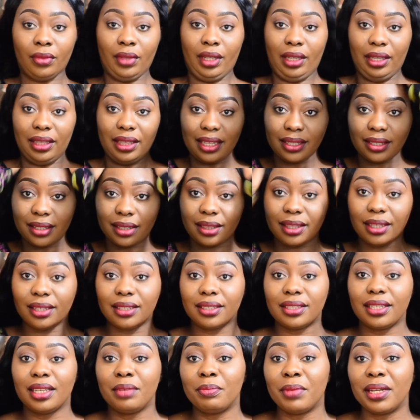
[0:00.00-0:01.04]
and that's the thing
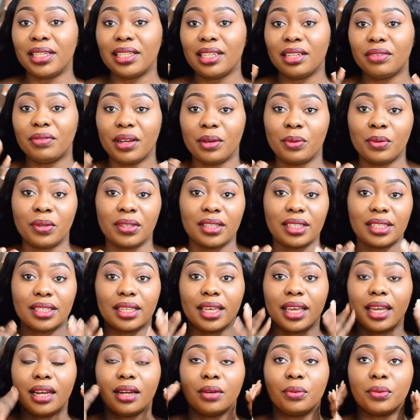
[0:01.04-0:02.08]
see imagine if i wore this
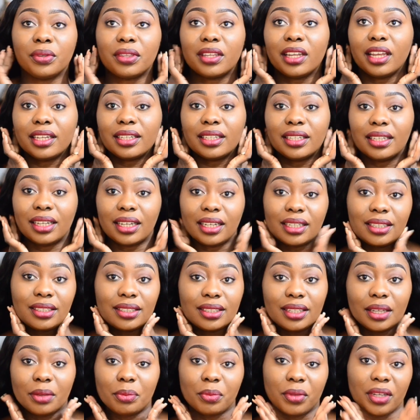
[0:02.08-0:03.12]
hair with like nice
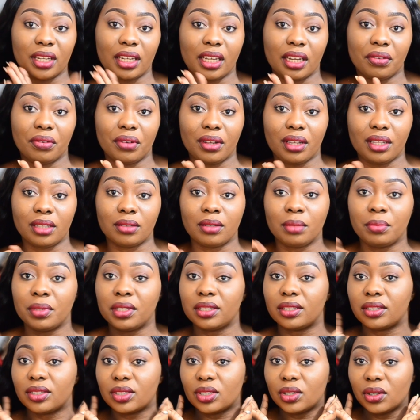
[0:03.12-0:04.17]
statement earrings maybe
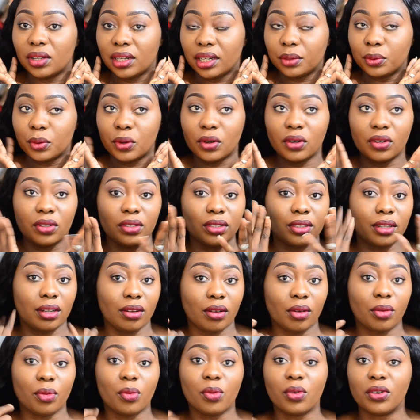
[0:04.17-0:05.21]
studded ones
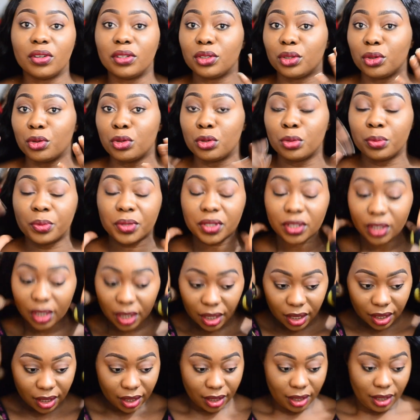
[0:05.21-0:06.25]
long ones hoops
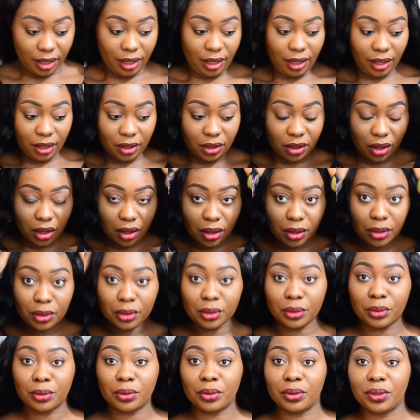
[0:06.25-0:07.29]
it
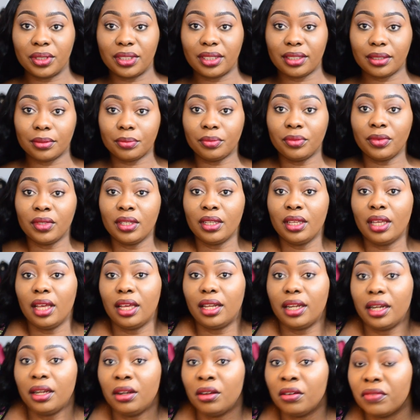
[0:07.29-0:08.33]
goes
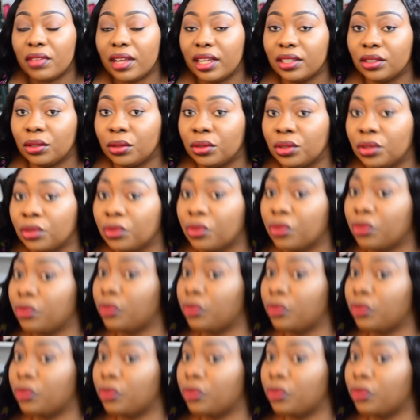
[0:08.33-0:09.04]
i love that it's also